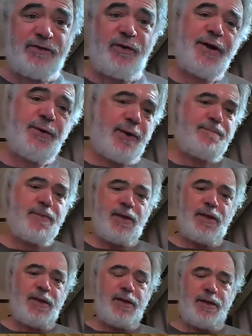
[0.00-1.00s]
So anyway,
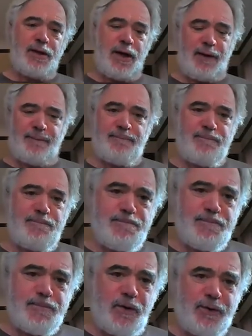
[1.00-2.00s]
um,
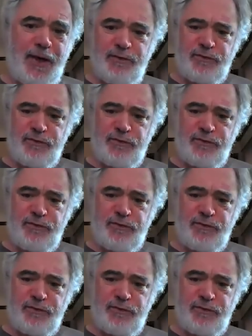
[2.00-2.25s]
okay.